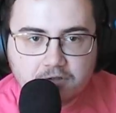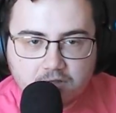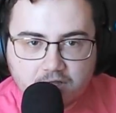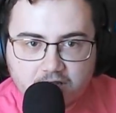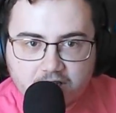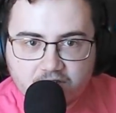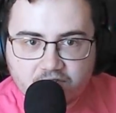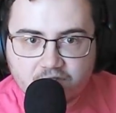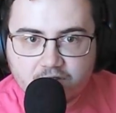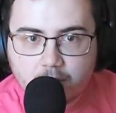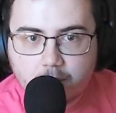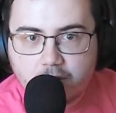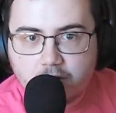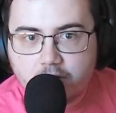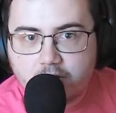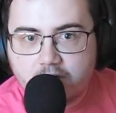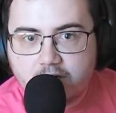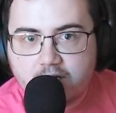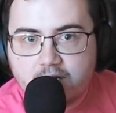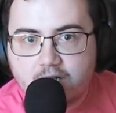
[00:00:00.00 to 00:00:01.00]
Linux
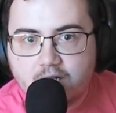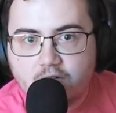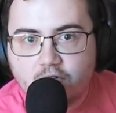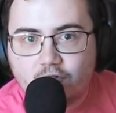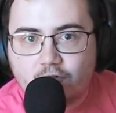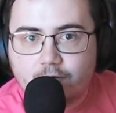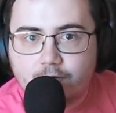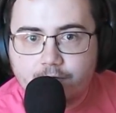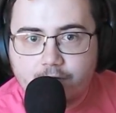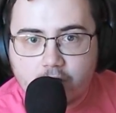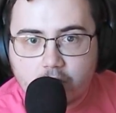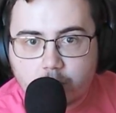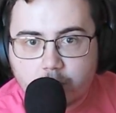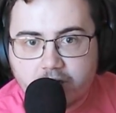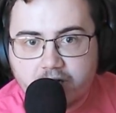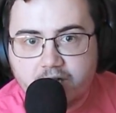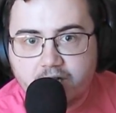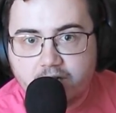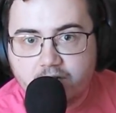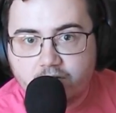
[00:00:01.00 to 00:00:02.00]
community is
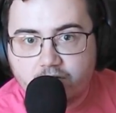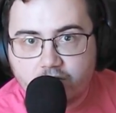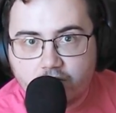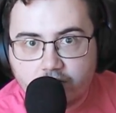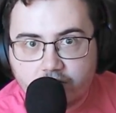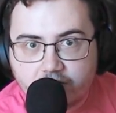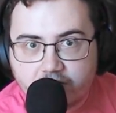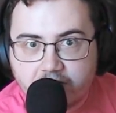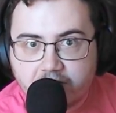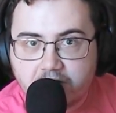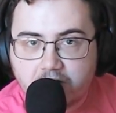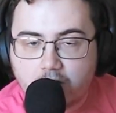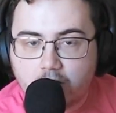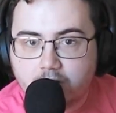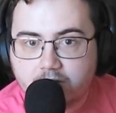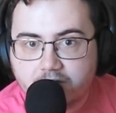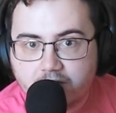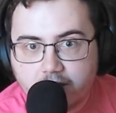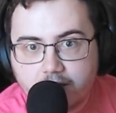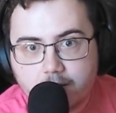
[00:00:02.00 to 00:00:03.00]
very insistent
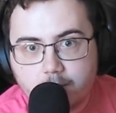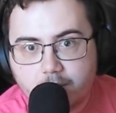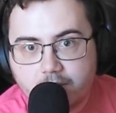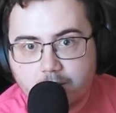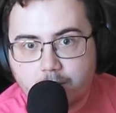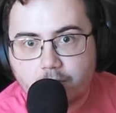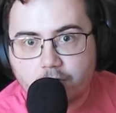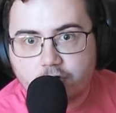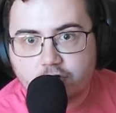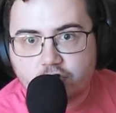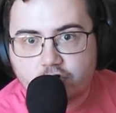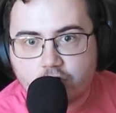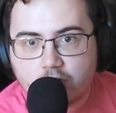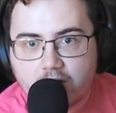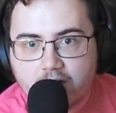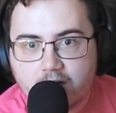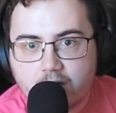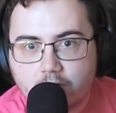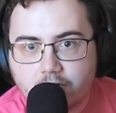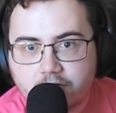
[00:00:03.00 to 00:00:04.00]
on getting people to
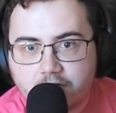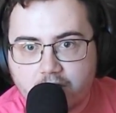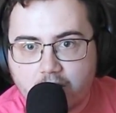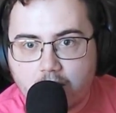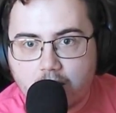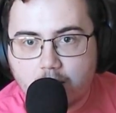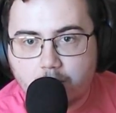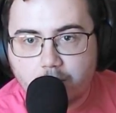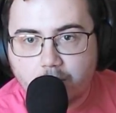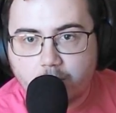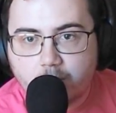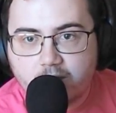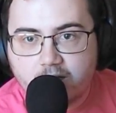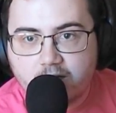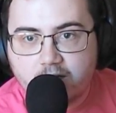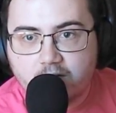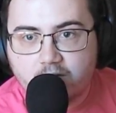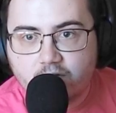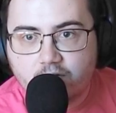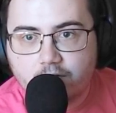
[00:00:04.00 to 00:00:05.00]
try out the
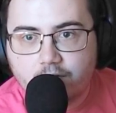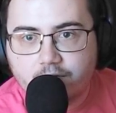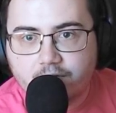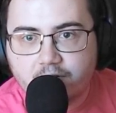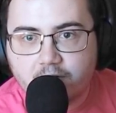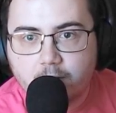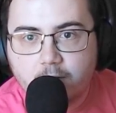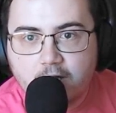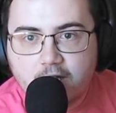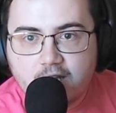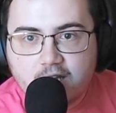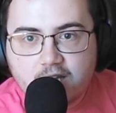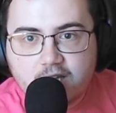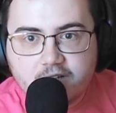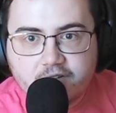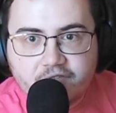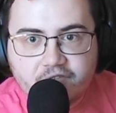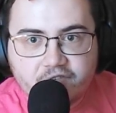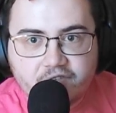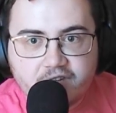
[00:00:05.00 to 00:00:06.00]
operating system,
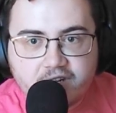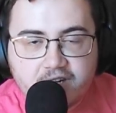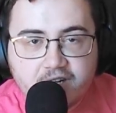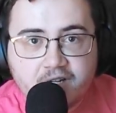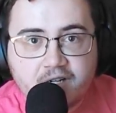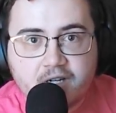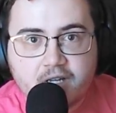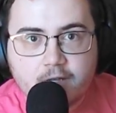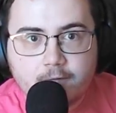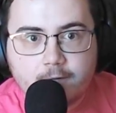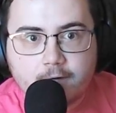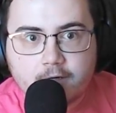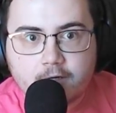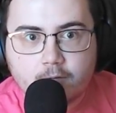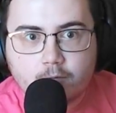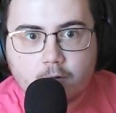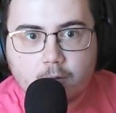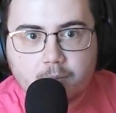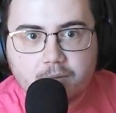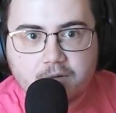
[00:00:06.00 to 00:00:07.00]
is seeing if it
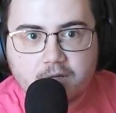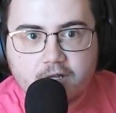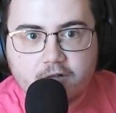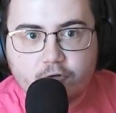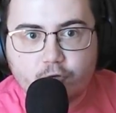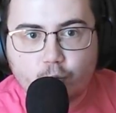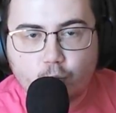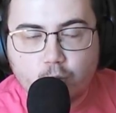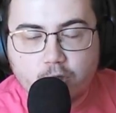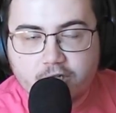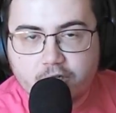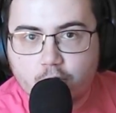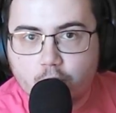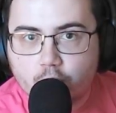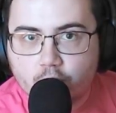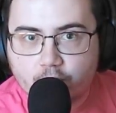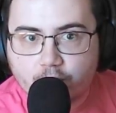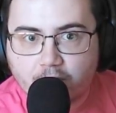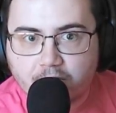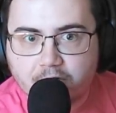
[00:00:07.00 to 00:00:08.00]
can replace
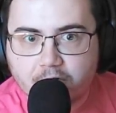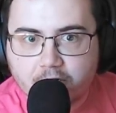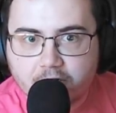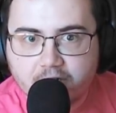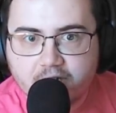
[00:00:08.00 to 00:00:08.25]
Windows for their